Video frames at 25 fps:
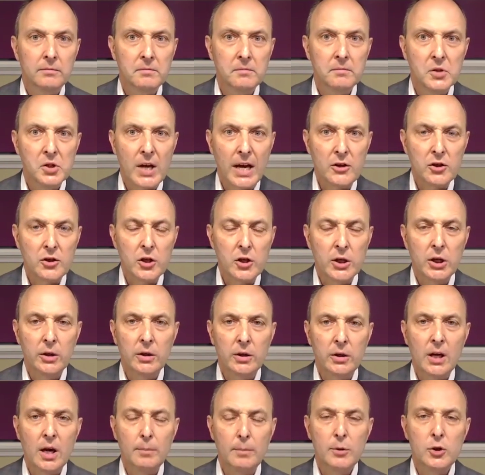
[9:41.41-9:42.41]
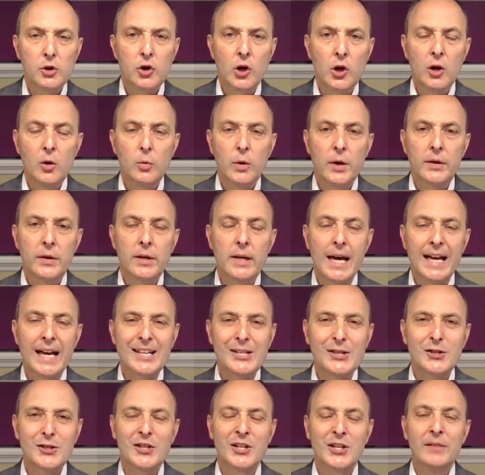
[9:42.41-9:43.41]
session here at Cup of Joe with
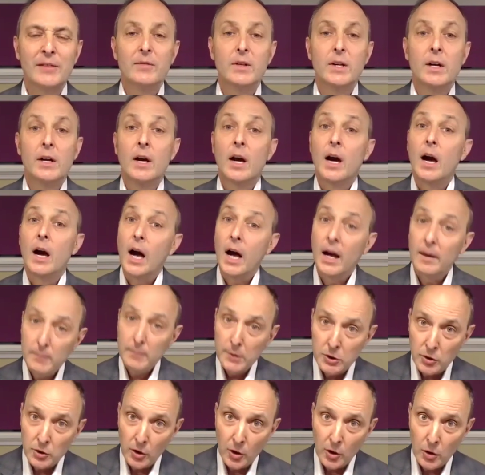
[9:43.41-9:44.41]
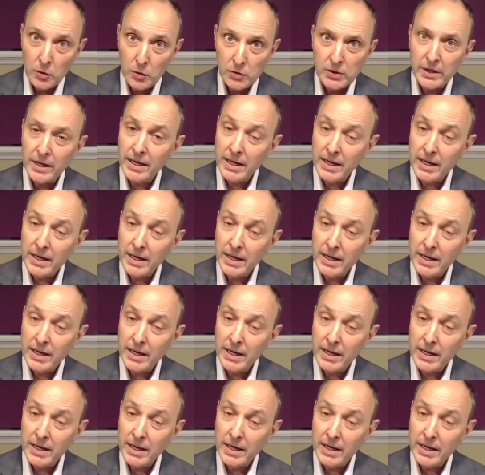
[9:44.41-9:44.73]
guests. I've been your host.